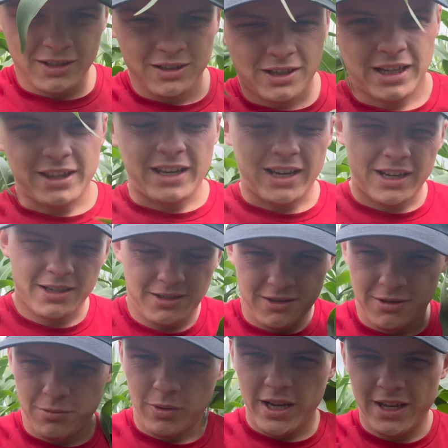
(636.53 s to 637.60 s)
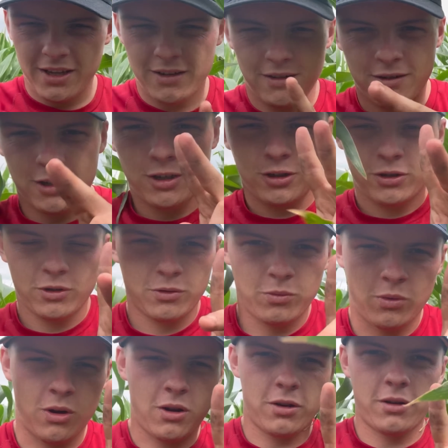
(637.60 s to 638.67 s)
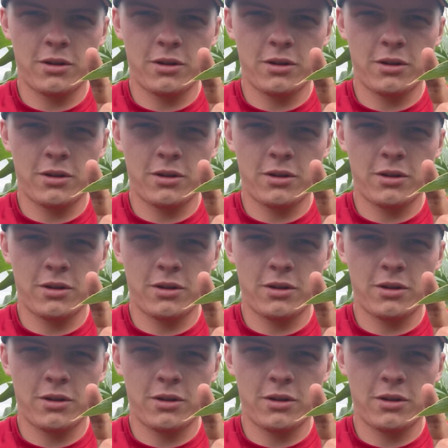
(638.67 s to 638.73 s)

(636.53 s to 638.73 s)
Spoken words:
And then wait, 1, 2,